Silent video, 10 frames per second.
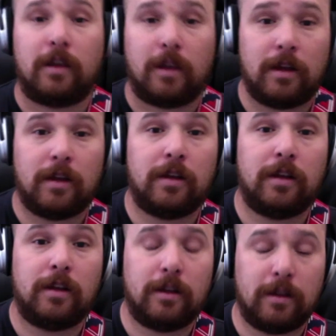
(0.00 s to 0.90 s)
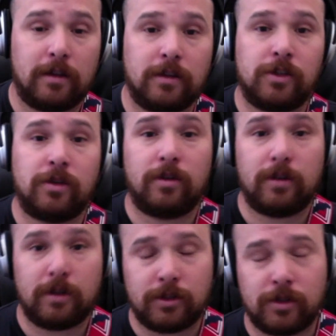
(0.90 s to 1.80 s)
Long,
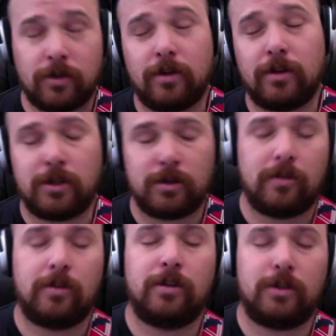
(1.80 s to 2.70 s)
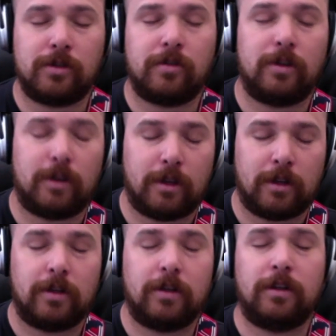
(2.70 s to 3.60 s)
short, short, short, short,
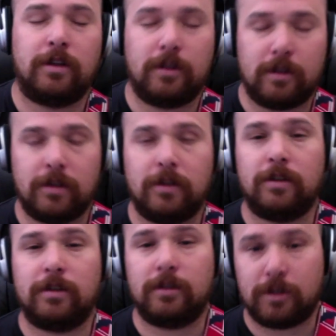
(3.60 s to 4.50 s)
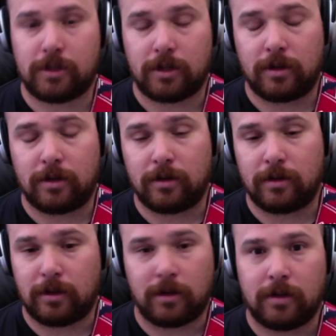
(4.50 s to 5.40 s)
long,
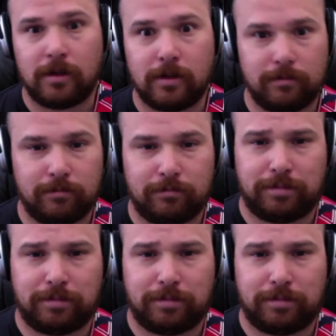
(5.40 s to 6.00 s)
short, long.